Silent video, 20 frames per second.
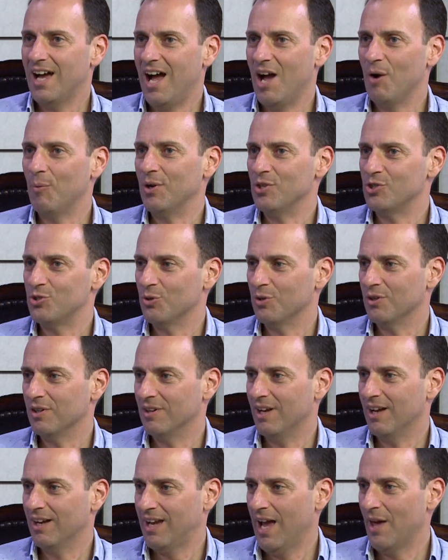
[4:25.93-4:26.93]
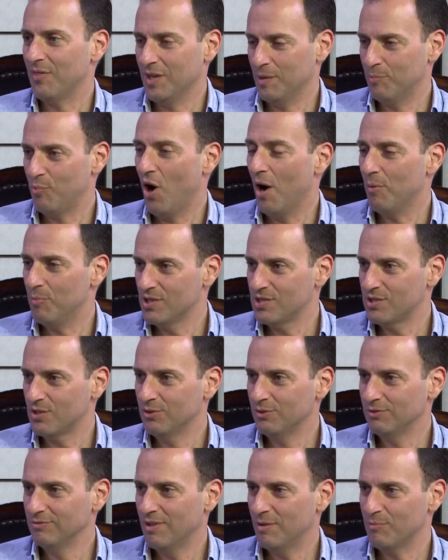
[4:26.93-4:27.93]
I went to a Catholic primary
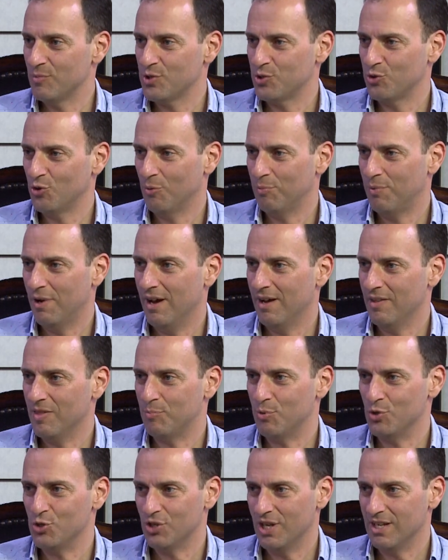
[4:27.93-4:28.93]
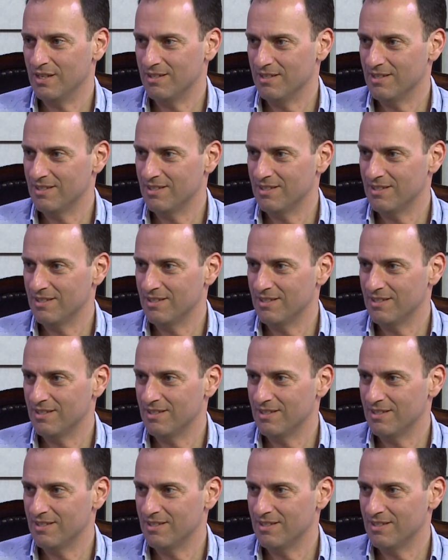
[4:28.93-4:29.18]
school and was taught by the Brigidine